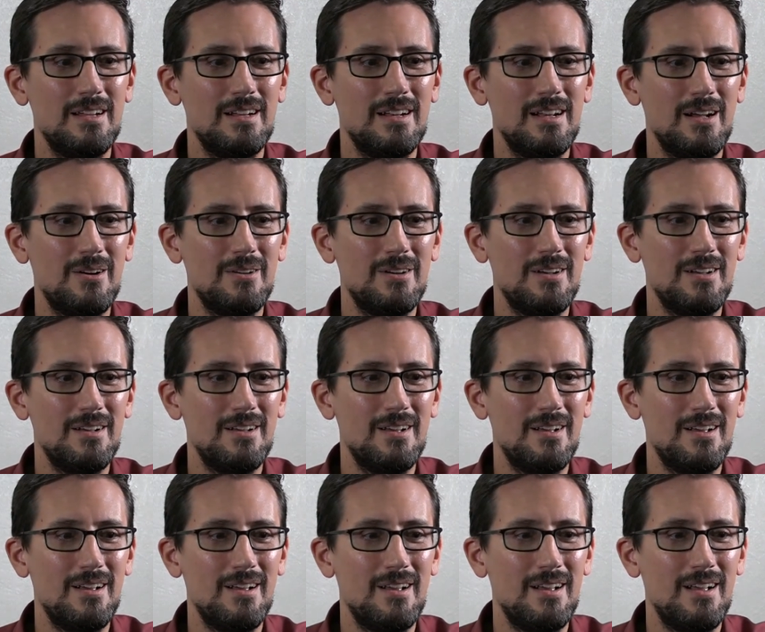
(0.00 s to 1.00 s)
Now,
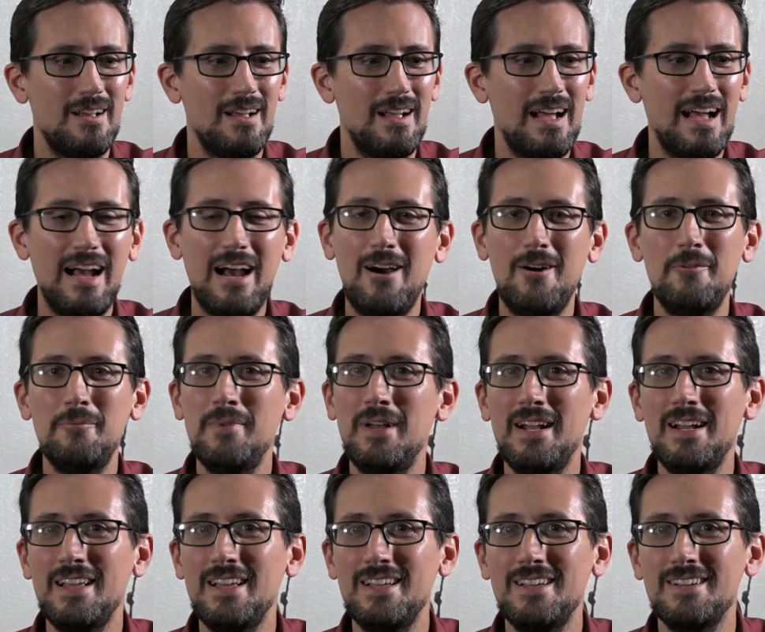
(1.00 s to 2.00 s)
how
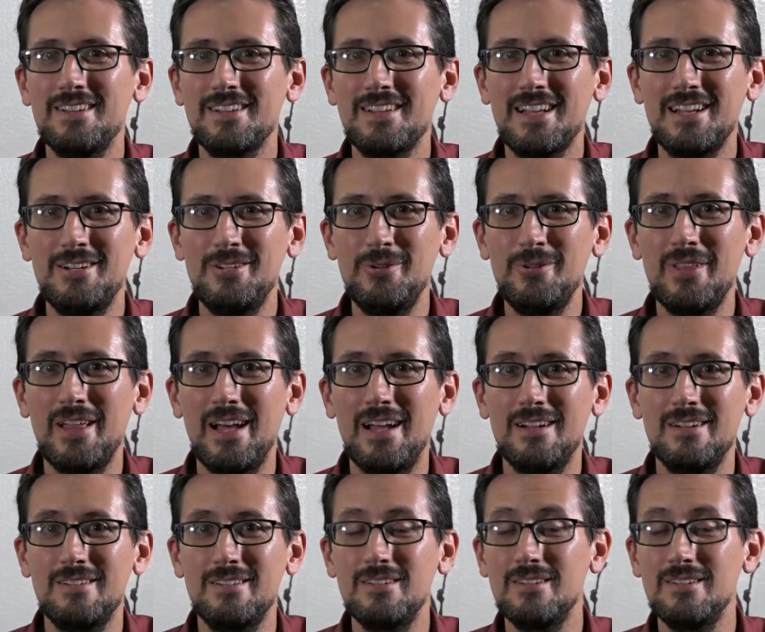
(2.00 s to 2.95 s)
many can do that?